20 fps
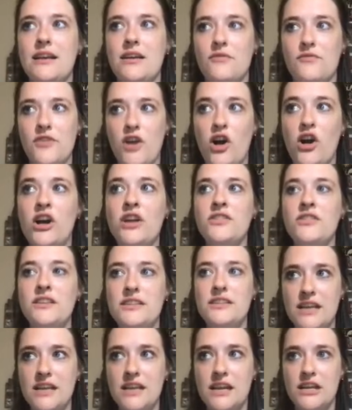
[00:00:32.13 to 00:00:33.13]
on the
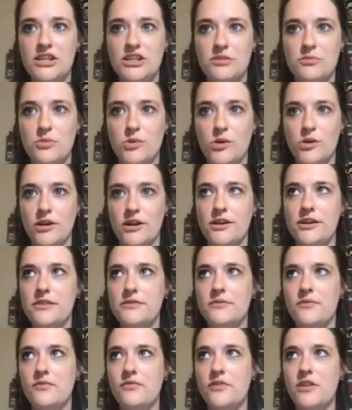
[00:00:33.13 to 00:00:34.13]
discussion board,
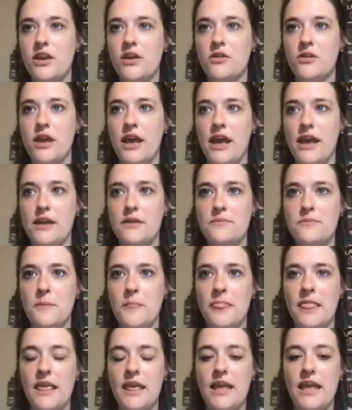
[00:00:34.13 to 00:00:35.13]
okay?
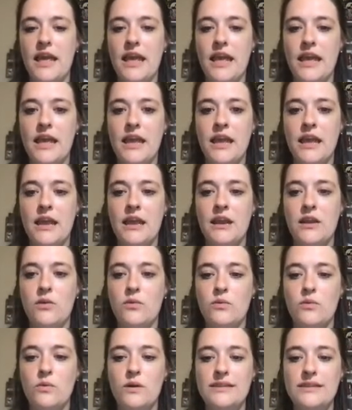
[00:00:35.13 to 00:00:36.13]
And
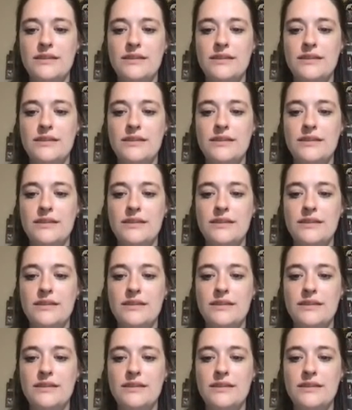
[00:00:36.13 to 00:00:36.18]
what